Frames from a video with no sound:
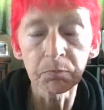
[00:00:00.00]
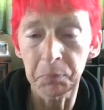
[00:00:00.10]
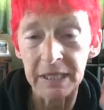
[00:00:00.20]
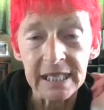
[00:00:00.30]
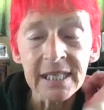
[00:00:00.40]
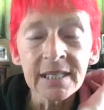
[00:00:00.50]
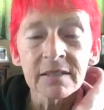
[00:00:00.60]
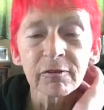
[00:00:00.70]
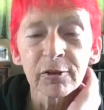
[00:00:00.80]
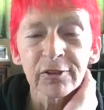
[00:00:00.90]
please,
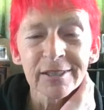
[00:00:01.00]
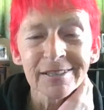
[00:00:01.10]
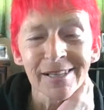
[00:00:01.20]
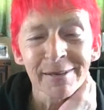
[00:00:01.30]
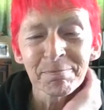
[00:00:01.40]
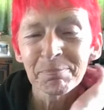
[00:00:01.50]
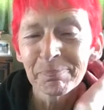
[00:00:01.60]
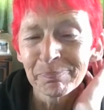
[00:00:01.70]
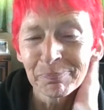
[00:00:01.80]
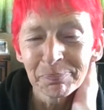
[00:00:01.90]
for first time
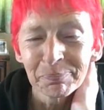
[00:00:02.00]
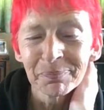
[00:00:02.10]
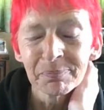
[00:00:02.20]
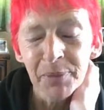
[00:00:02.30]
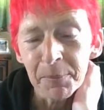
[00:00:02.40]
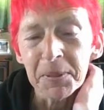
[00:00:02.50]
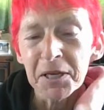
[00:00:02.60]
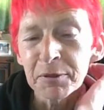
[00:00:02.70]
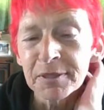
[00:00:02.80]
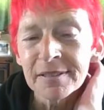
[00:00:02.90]
puppy
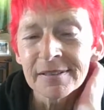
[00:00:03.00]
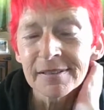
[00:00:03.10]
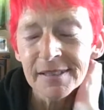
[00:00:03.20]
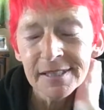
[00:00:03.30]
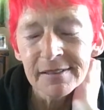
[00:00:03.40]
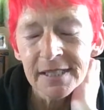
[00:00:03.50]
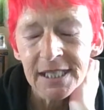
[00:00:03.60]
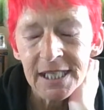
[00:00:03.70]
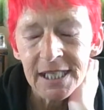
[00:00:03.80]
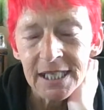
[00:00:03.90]
owners,
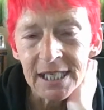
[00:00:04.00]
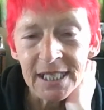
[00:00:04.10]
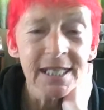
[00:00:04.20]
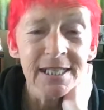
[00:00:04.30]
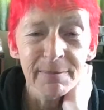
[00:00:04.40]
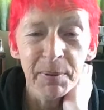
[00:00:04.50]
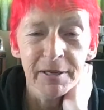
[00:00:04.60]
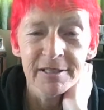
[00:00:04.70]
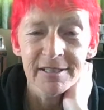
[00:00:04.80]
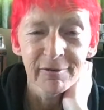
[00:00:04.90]
it is a
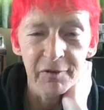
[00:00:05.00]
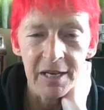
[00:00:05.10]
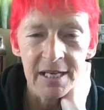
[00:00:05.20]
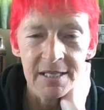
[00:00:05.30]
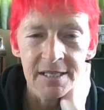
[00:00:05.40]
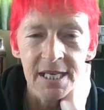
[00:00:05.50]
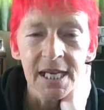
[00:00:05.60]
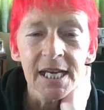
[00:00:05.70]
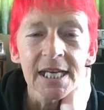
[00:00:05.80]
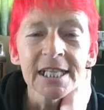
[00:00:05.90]
passing phase.
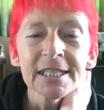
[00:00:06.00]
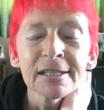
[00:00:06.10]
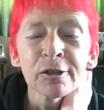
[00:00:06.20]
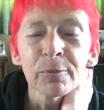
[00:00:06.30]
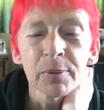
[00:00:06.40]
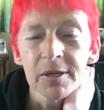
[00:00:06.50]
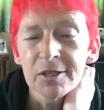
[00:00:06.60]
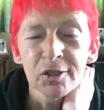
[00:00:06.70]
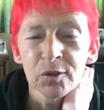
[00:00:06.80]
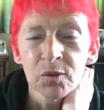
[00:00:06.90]
It is not
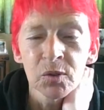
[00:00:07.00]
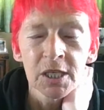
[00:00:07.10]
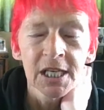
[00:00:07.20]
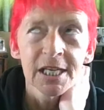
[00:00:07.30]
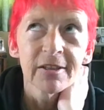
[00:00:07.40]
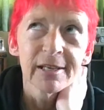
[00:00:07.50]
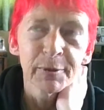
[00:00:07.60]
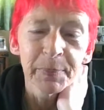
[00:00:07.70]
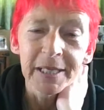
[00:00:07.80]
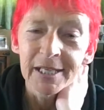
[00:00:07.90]
personal. They're
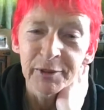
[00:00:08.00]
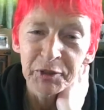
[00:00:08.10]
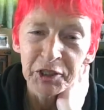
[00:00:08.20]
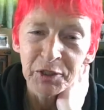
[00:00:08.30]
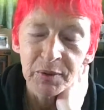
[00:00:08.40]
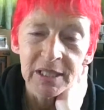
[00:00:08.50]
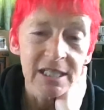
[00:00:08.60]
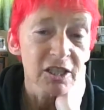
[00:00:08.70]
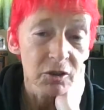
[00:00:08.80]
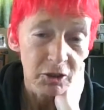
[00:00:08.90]
not picking on you.
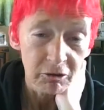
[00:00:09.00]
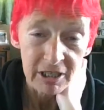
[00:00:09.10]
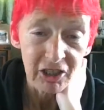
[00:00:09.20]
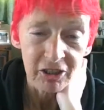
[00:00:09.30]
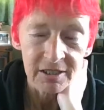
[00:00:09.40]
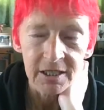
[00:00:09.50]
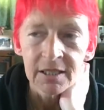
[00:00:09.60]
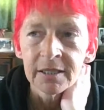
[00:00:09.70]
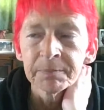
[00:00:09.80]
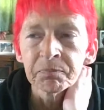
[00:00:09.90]
It's not aggression.
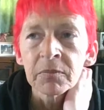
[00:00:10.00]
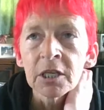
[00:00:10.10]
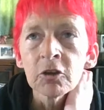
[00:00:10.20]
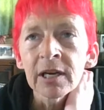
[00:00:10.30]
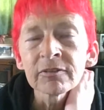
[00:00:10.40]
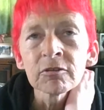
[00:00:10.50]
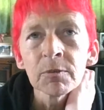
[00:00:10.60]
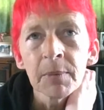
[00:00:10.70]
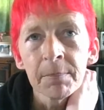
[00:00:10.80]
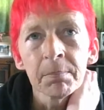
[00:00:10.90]
You have to
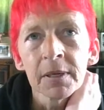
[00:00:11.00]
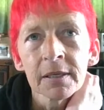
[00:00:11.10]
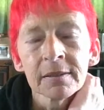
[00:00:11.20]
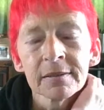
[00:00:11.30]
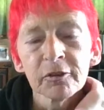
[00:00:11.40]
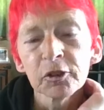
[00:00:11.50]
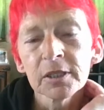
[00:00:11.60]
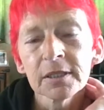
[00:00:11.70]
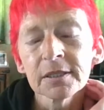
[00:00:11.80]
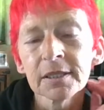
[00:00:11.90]
remember
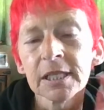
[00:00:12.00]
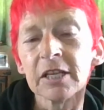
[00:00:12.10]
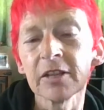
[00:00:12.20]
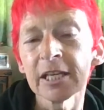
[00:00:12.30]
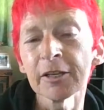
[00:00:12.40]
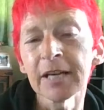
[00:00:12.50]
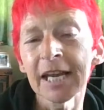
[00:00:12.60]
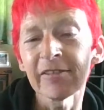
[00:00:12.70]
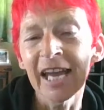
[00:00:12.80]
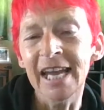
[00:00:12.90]
that they don't
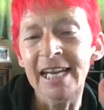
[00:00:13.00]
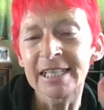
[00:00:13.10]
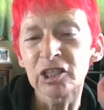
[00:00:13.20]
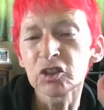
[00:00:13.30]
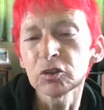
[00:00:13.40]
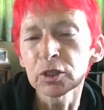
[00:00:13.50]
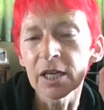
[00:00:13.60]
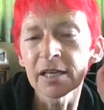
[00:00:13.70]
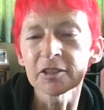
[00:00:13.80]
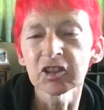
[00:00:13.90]
have hands to
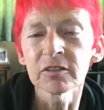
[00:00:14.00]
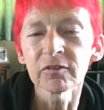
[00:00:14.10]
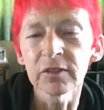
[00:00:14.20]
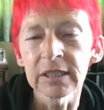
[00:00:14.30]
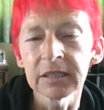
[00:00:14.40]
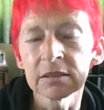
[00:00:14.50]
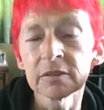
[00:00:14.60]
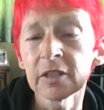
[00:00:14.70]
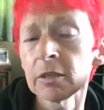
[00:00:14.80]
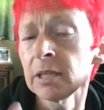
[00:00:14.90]
touch and feel.
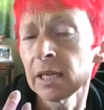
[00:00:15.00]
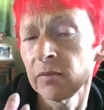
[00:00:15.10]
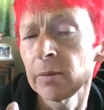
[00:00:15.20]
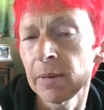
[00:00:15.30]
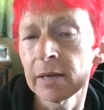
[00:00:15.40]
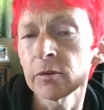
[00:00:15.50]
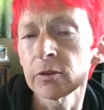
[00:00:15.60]
They only have their mouth.